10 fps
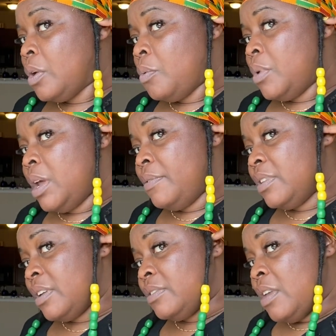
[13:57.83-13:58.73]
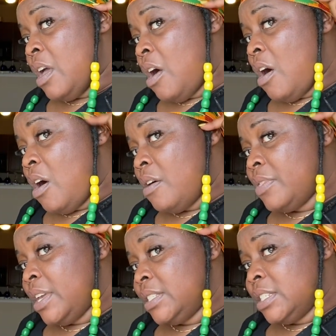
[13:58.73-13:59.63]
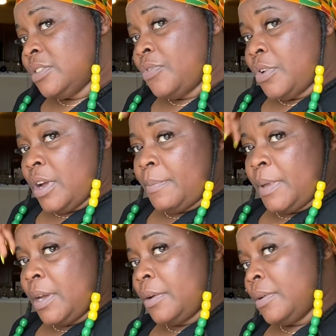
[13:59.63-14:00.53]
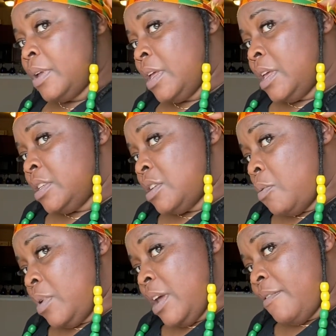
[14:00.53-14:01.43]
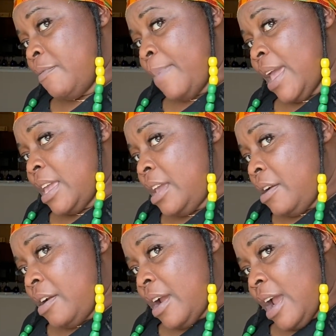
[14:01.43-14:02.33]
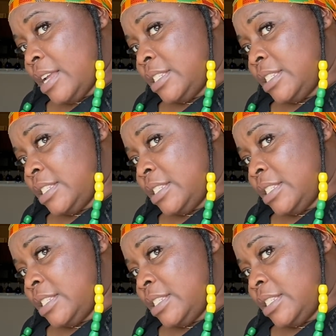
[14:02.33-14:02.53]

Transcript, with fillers: Whatever's, because all this is for up here. So whatever back here, I